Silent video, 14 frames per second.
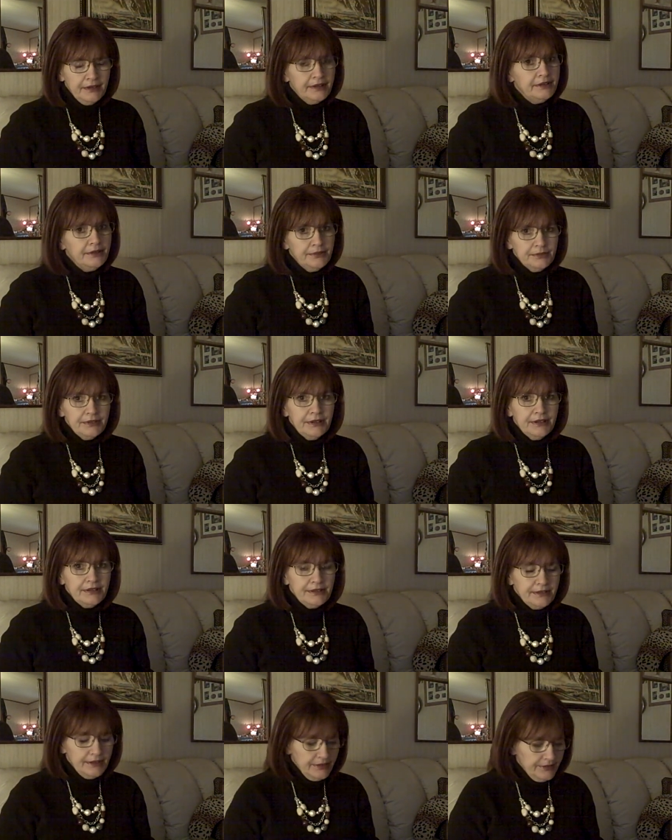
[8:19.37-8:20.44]
I don't think
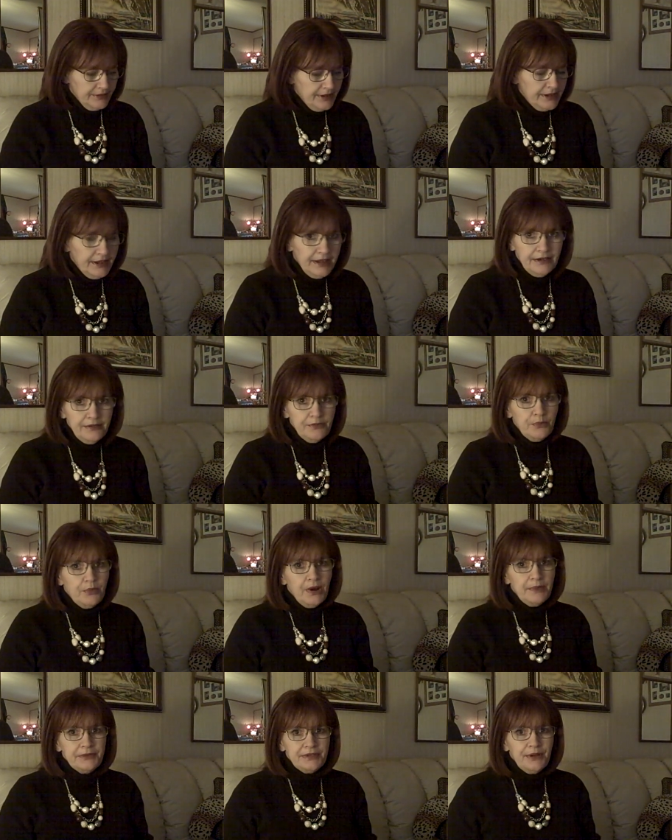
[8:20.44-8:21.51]
so. He can't even
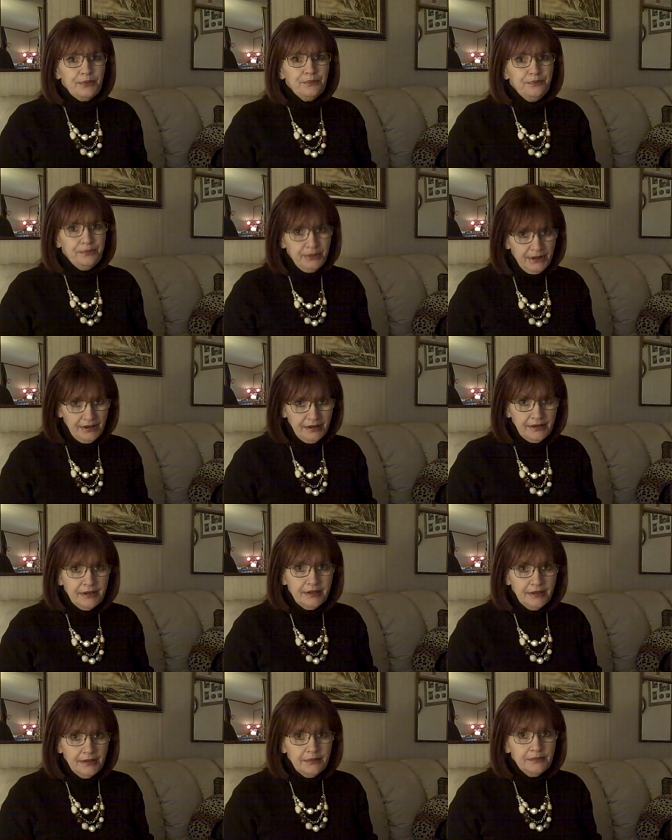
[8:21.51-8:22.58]
wipe his own butt,
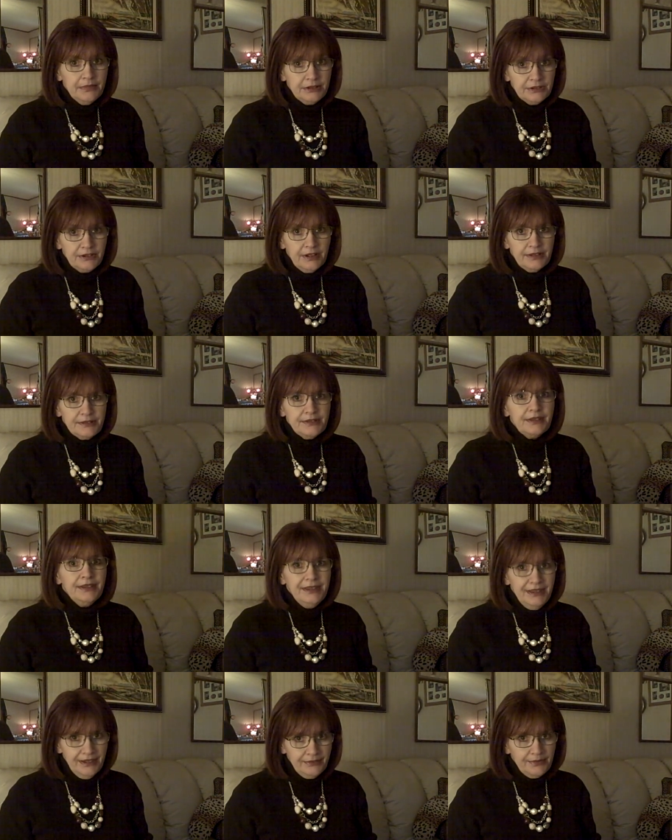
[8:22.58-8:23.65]
much less
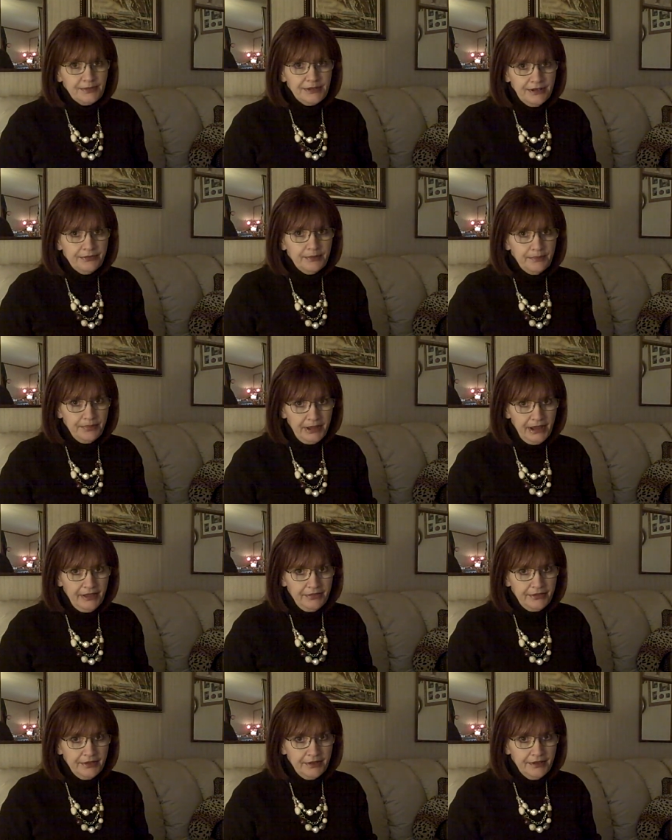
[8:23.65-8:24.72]
give himself a
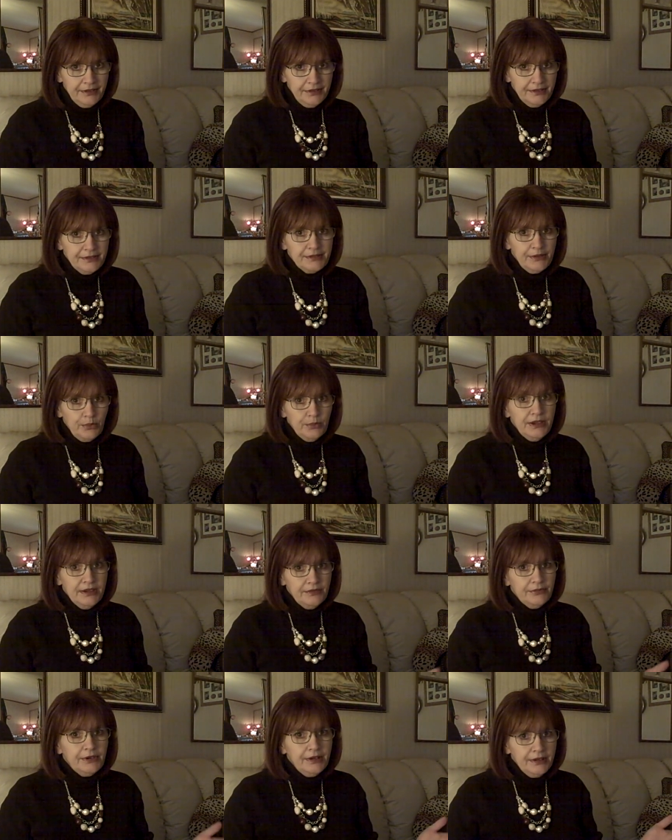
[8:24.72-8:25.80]
bath. So
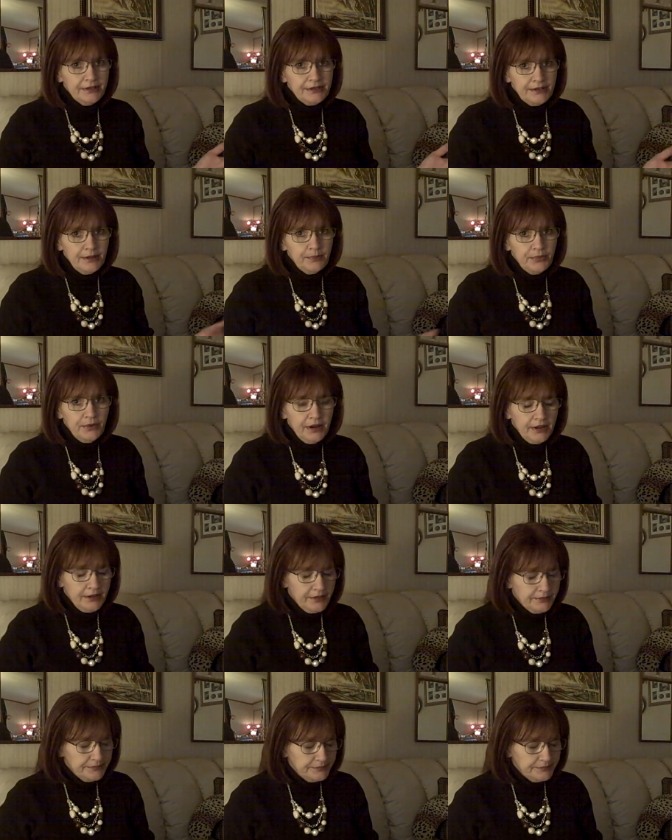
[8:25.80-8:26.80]
give us a break.